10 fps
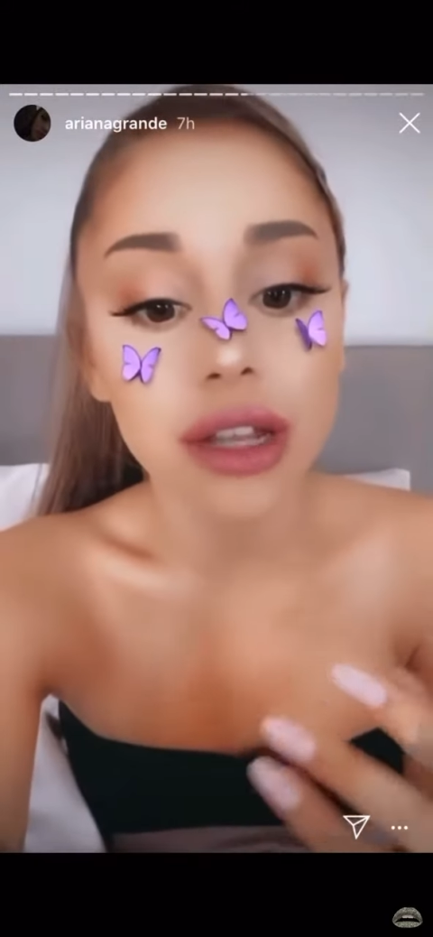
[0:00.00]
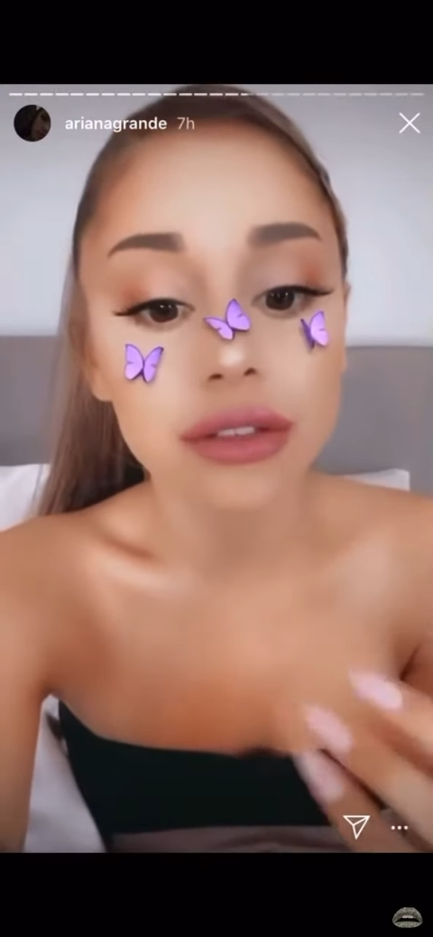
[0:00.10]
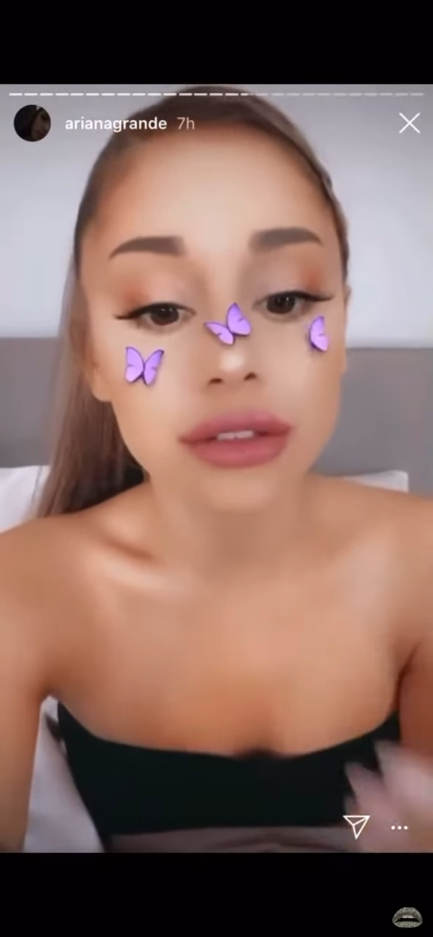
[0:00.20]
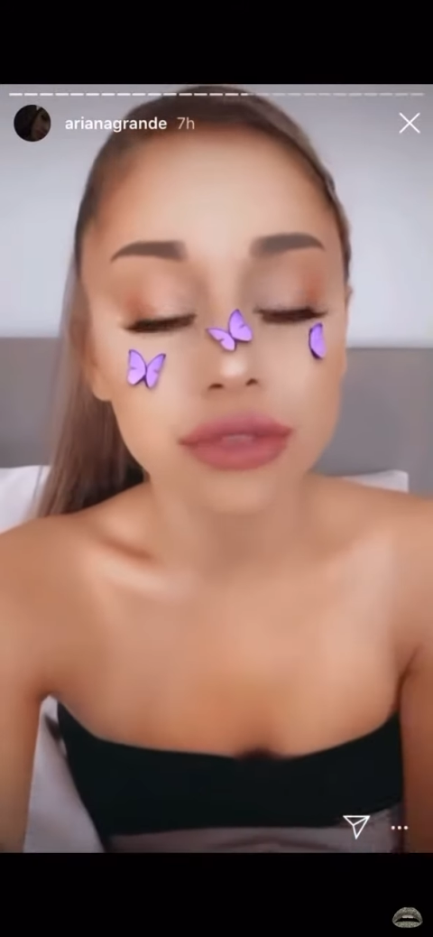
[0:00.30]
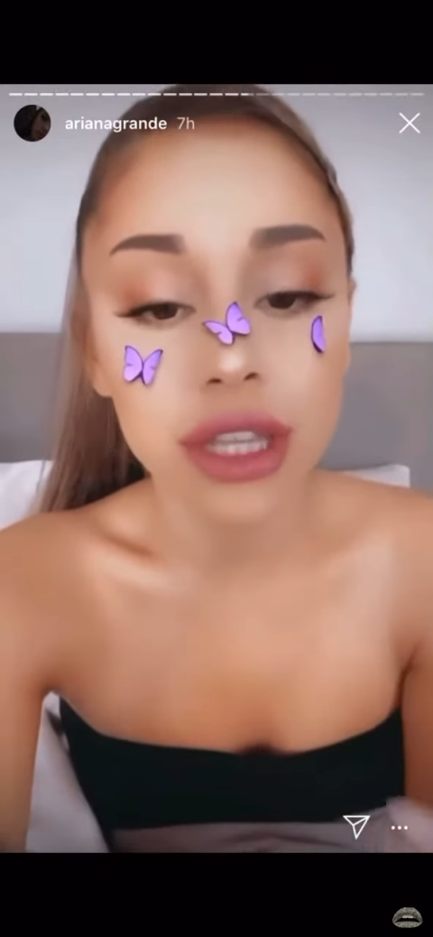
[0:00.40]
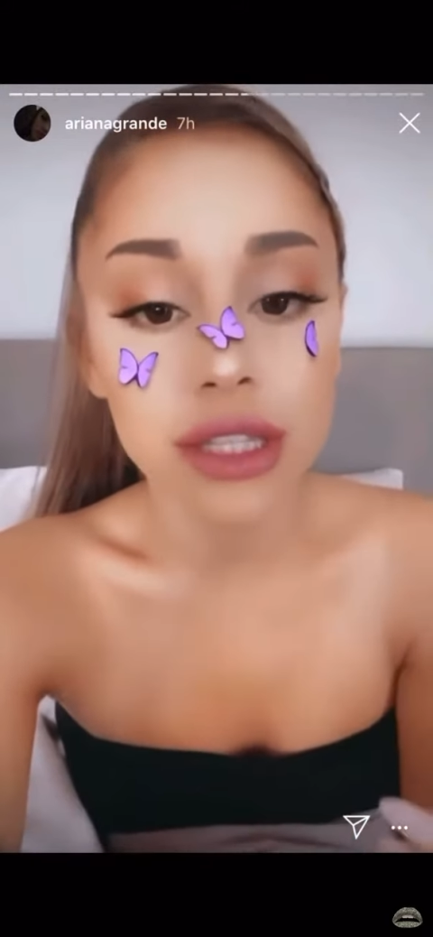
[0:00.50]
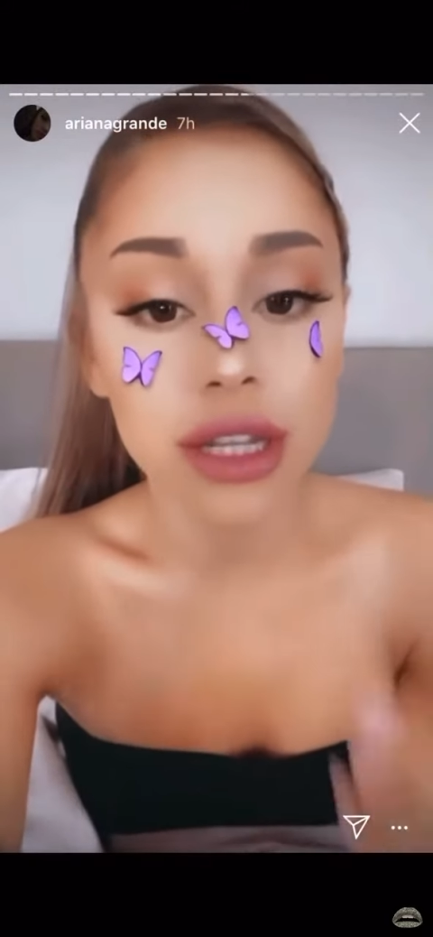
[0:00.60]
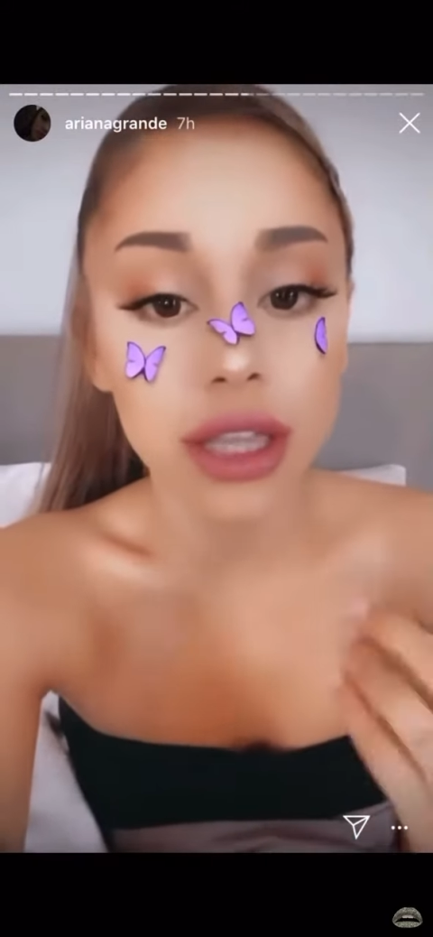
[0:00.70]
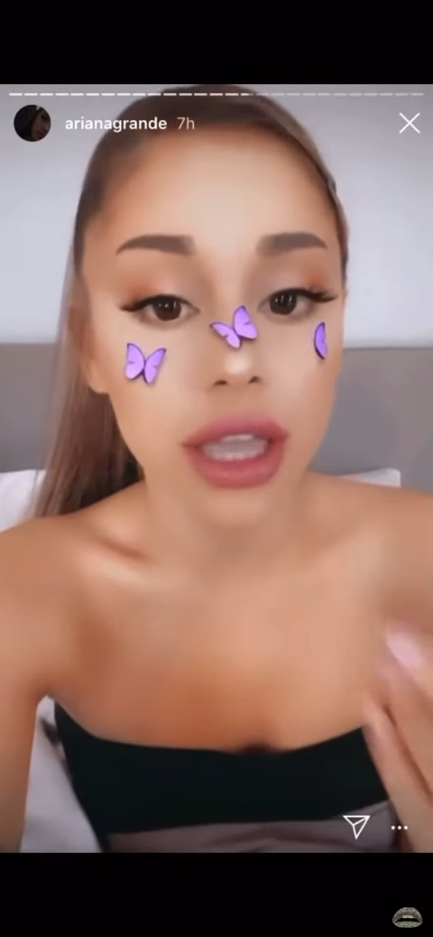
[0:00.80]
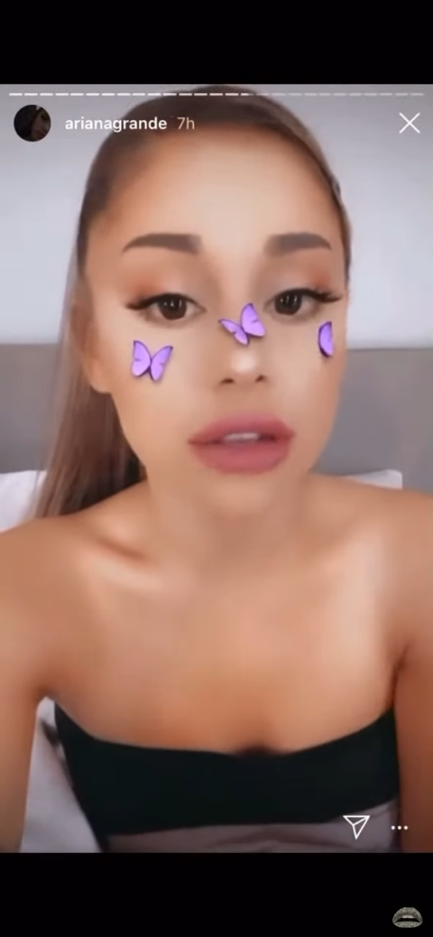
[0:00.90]
of the reason
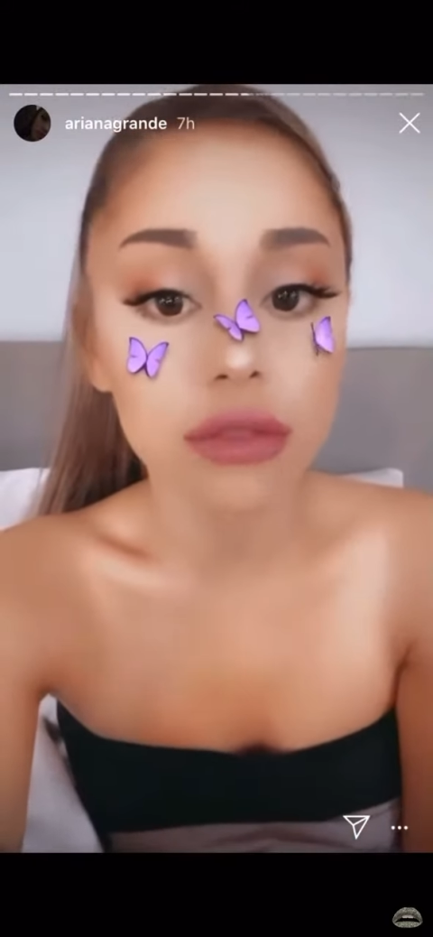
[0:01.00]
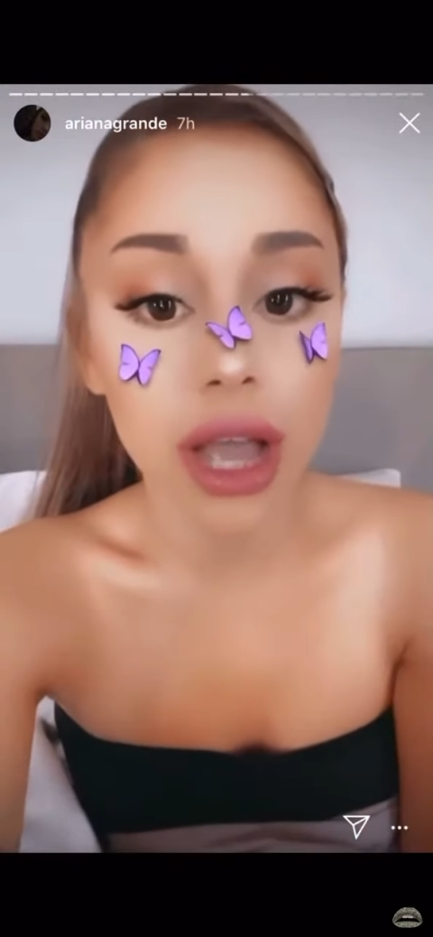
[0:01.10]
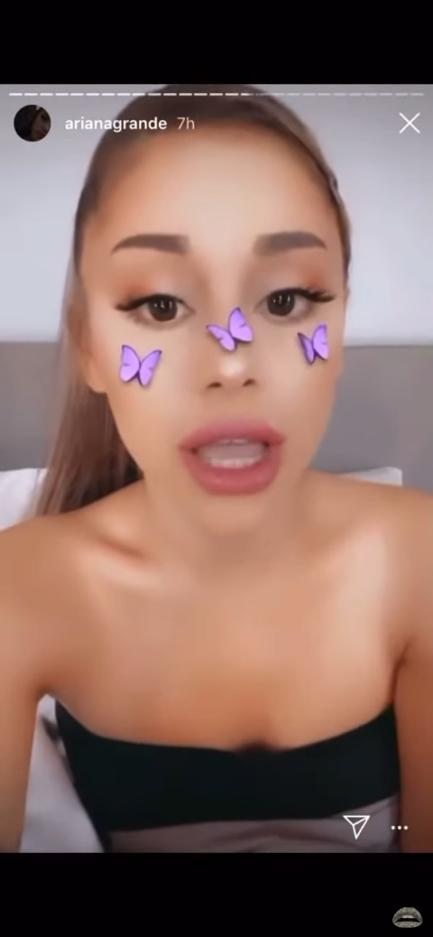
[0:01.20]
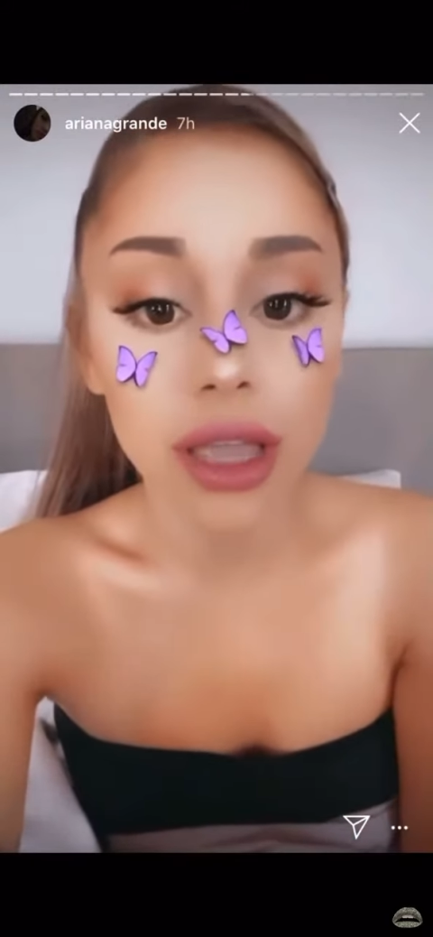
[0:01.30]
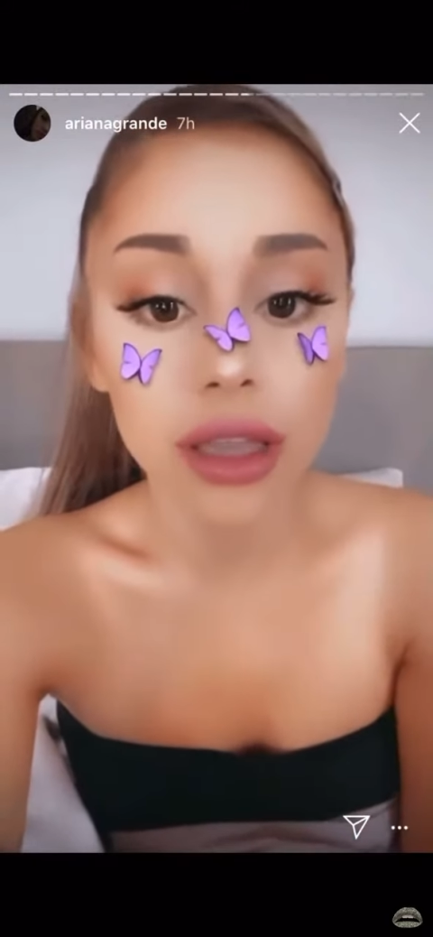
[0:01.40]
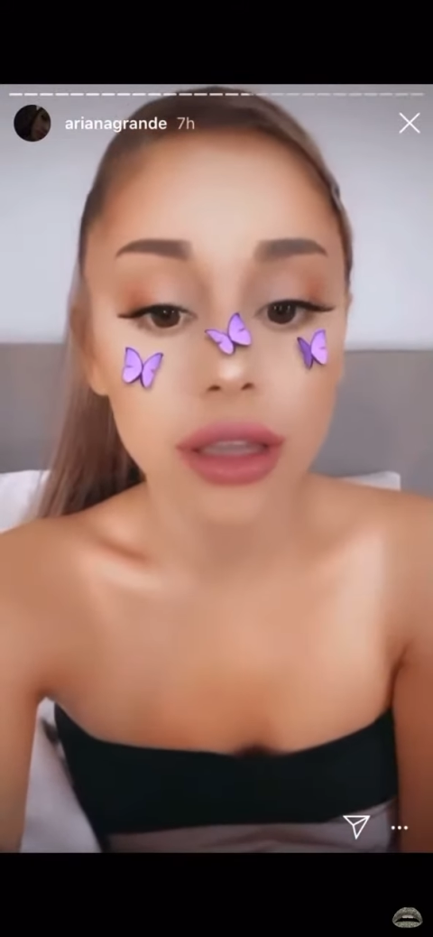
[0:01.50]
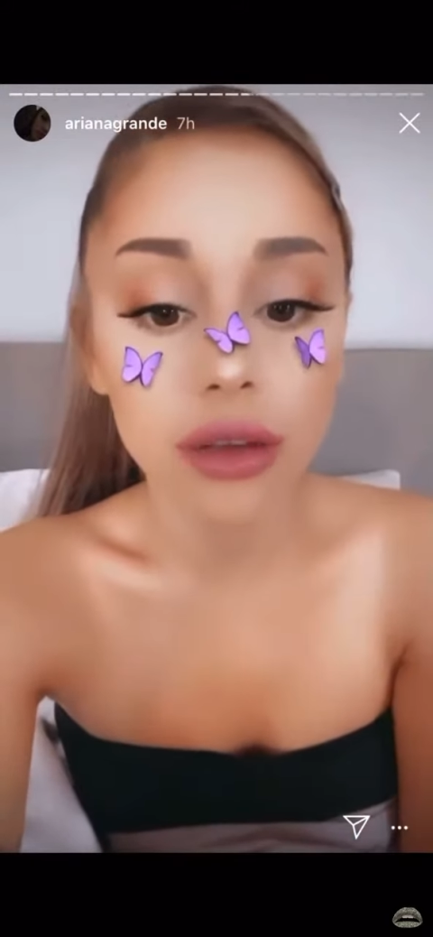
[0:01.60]
again why